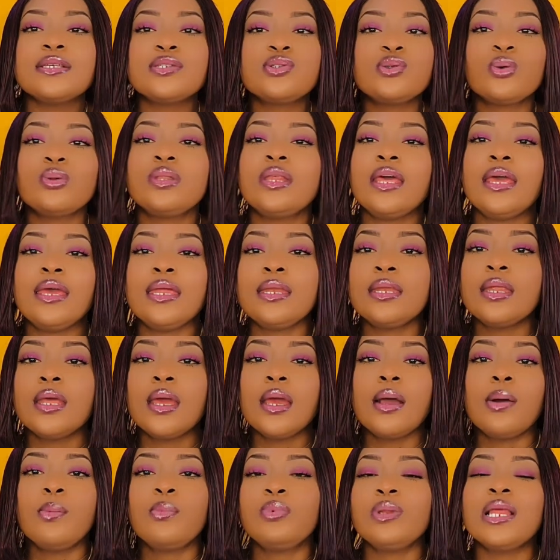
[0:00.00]
so then
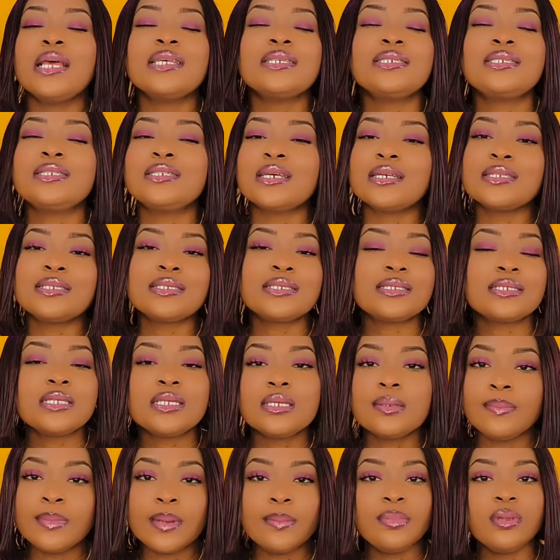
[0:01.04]
let's just
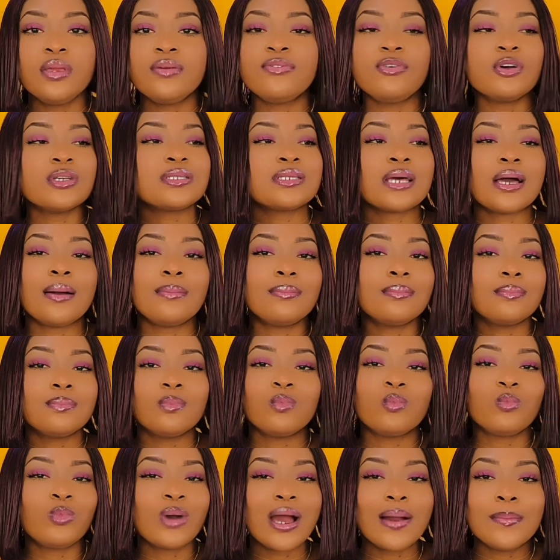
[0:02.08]
see, maybe for
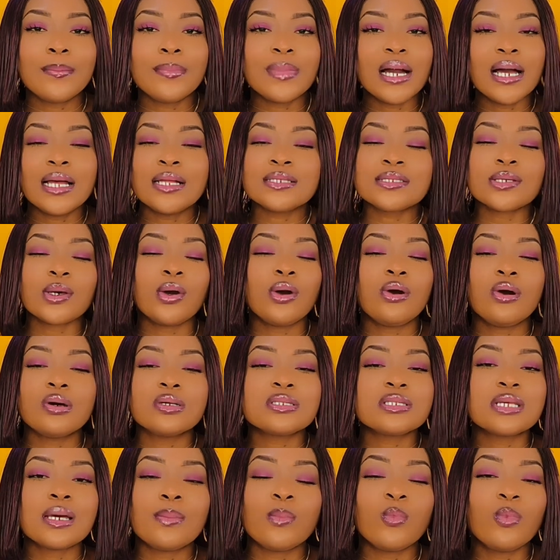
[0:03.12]
some 1 month or
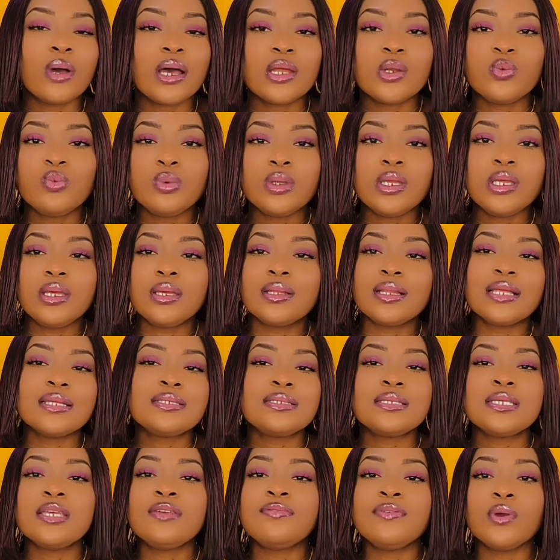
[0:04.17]
some 1 week, let's
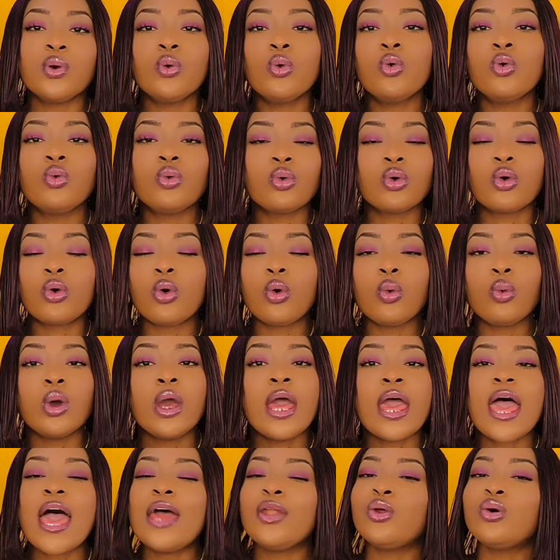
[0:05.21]
see if it will go.
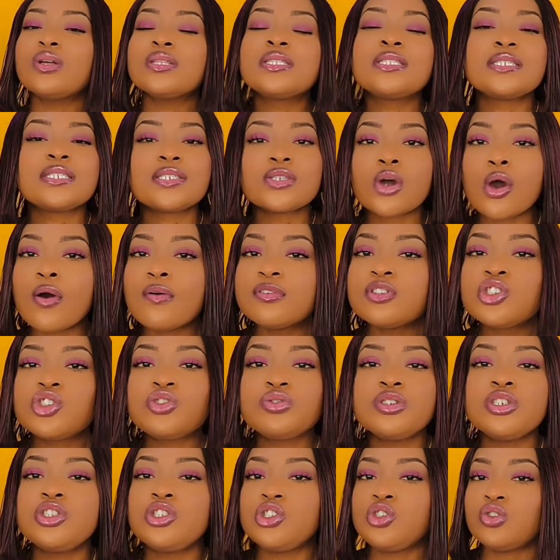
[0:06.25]
And don't
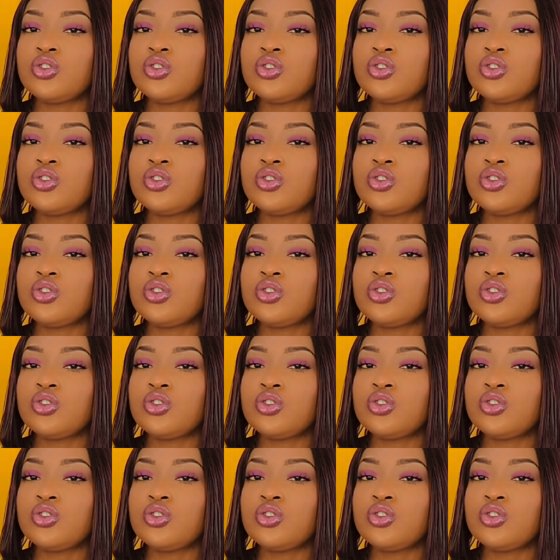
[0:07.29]
self-treat